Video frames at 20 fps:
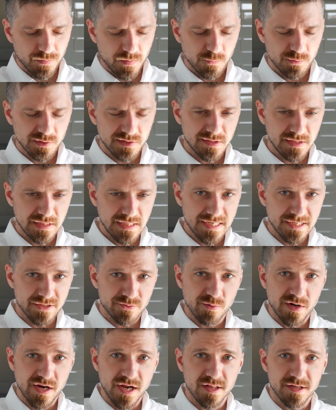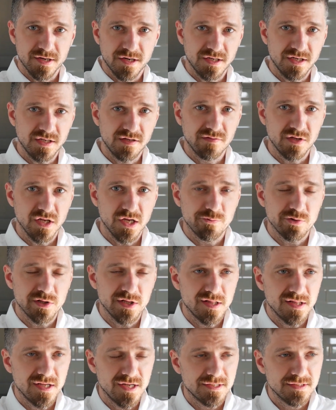What's the last reality TV I
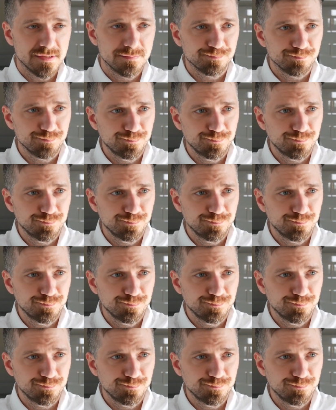really liked?